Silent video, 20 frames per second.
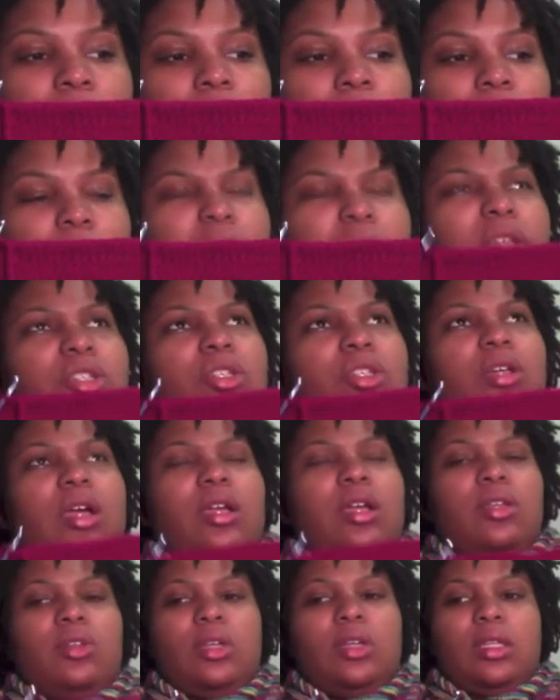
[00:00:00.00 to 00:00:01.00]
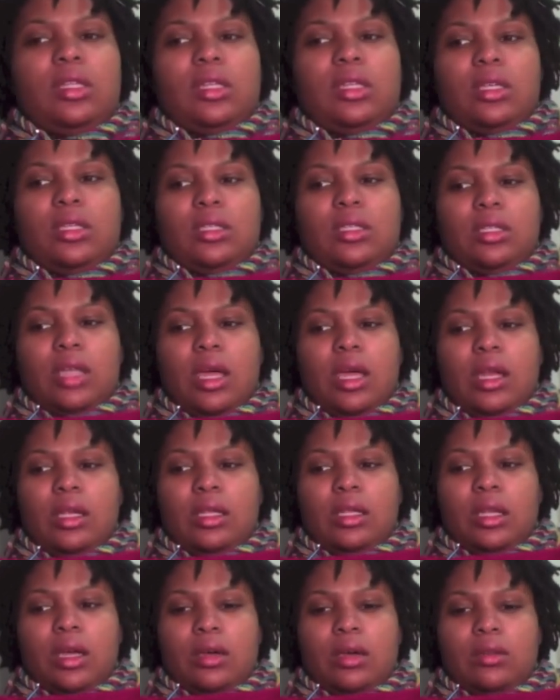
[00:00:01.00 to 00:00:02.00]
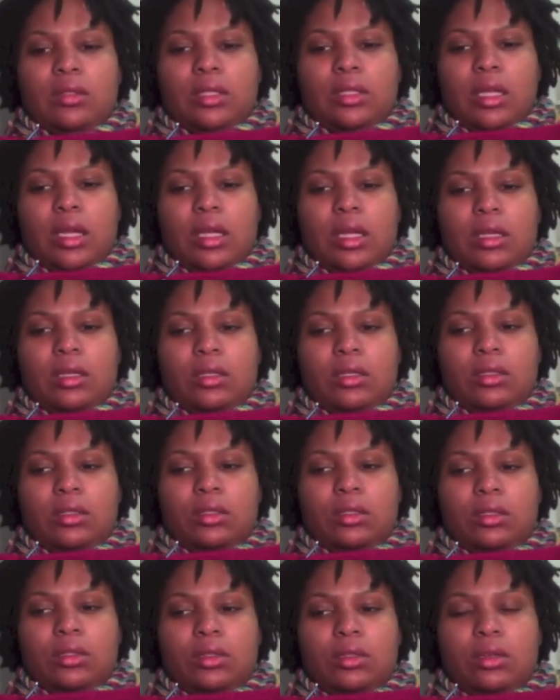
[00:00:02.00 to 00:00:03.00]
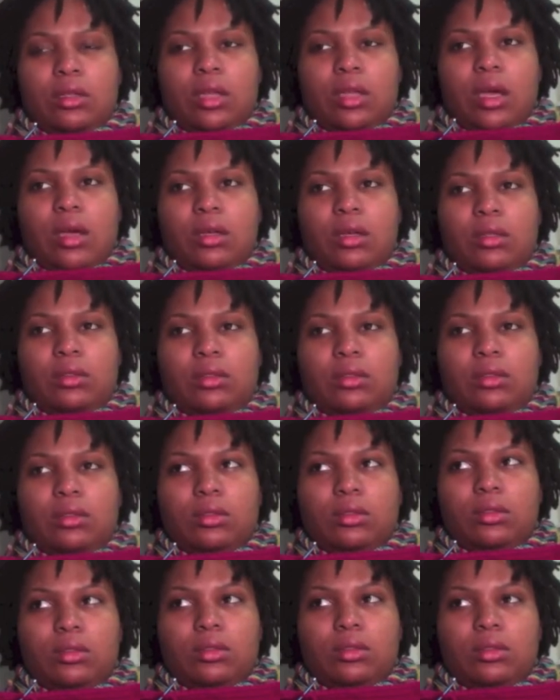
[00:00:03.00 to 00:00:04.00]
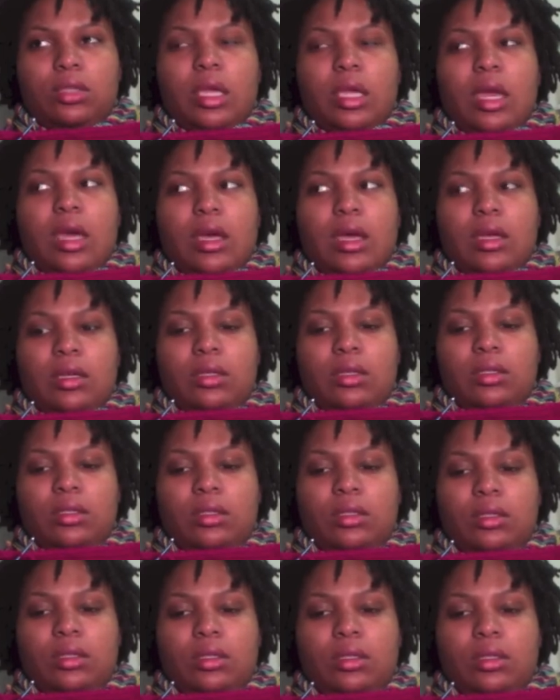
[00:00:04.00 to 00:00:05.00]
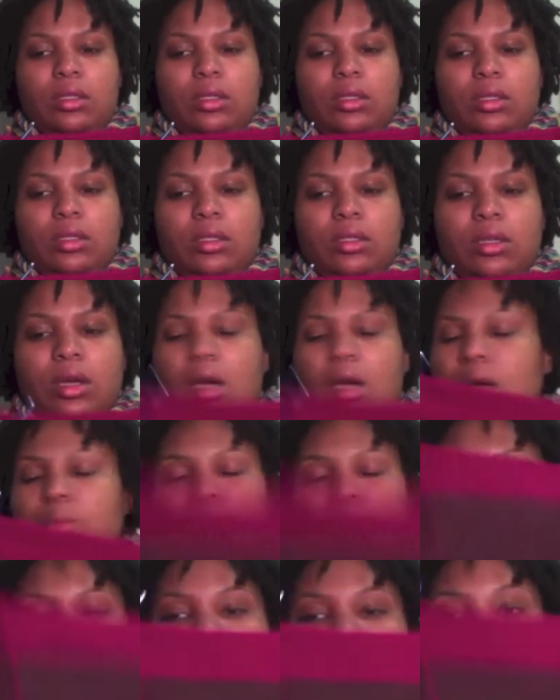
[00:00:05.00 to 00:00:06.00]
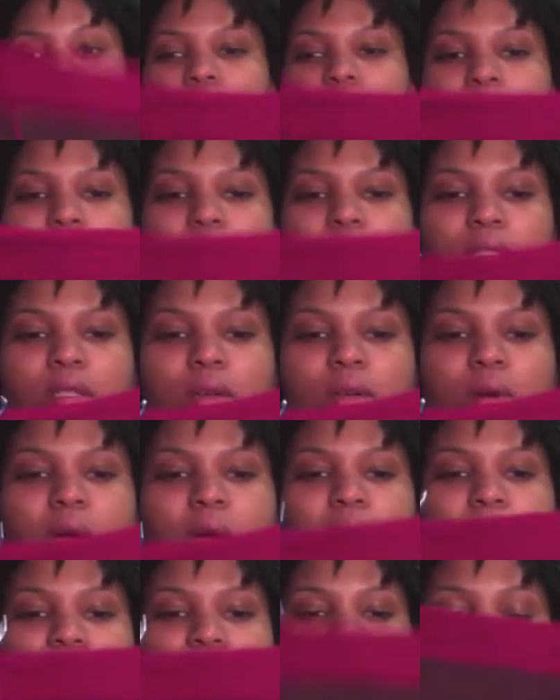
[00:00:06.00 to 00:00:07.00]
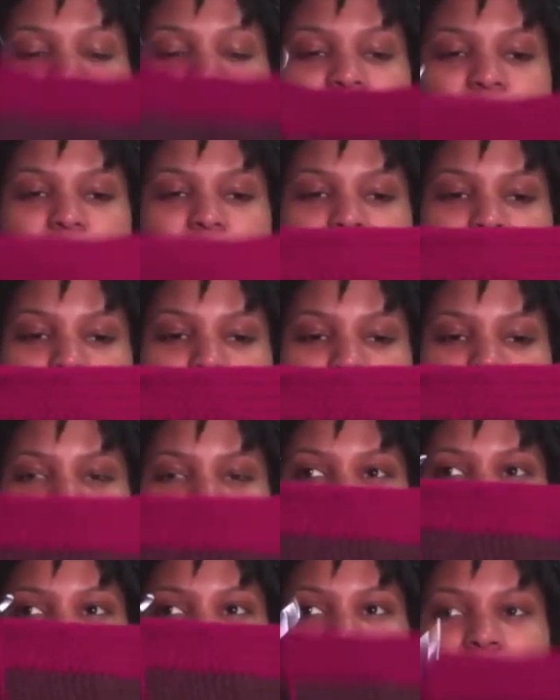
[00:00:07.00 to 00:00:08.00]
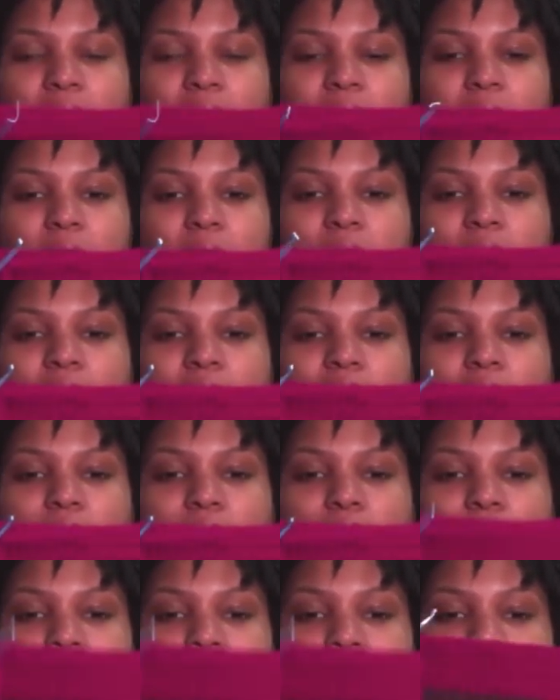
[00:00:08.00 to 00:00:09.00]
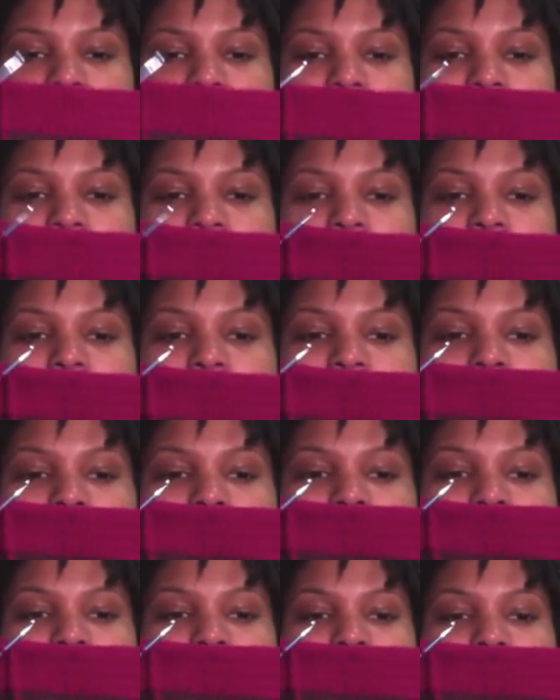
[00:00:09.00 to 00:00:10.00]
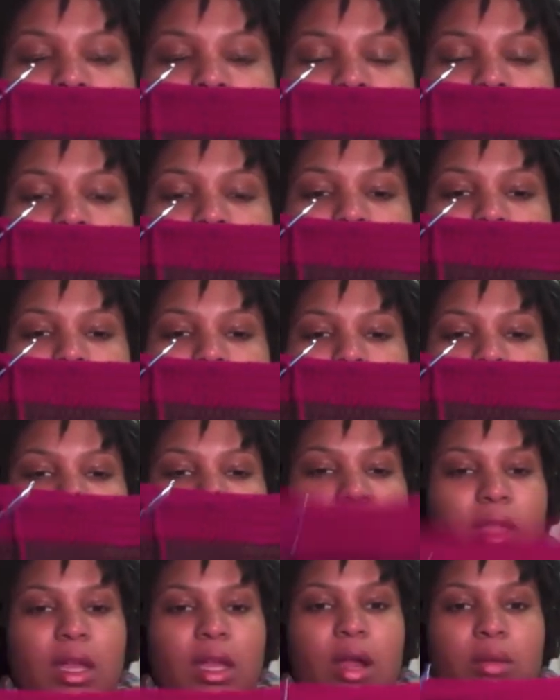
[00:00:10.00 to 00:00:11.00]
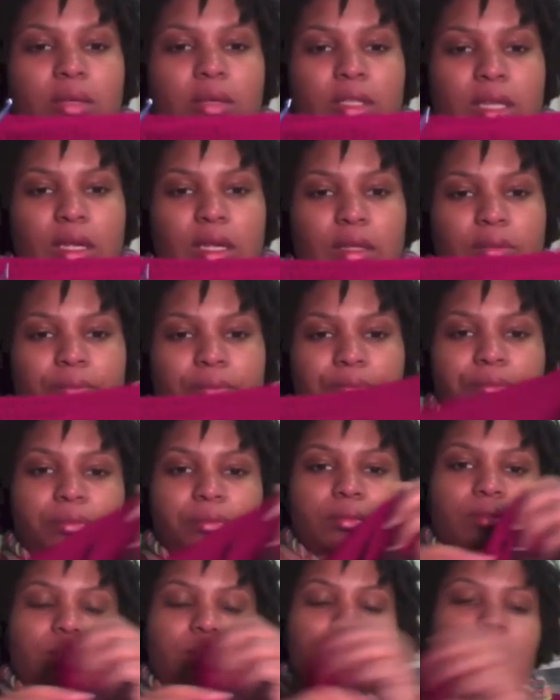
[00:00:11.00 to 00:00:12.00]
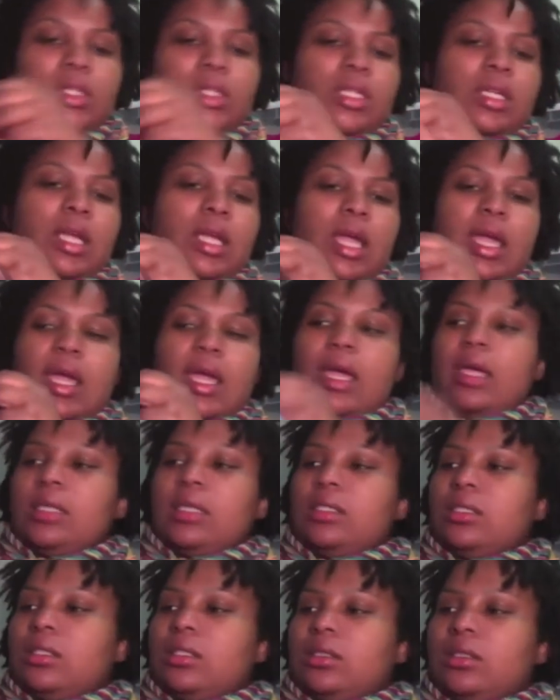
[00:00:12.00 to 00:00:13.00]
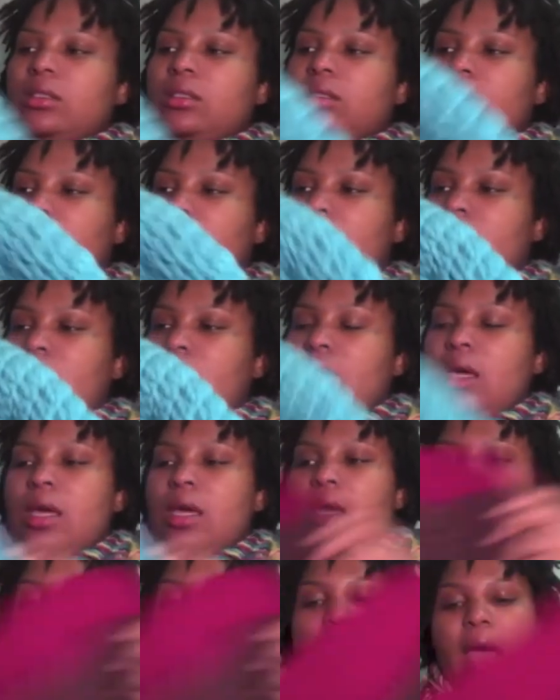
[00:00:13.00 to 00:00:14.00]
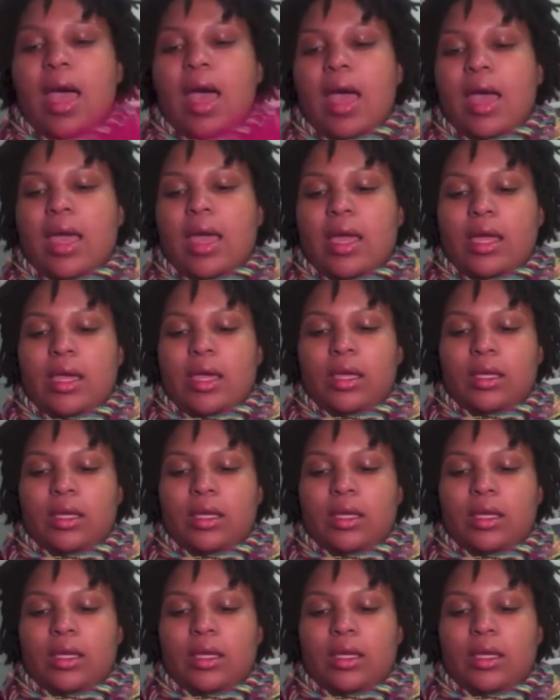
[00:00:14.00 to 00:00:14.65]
not sure how you get the inside and the outside, or that, yeah. Either way, so I have to finish crocheting and I have to sew something, and then I'll be done. And I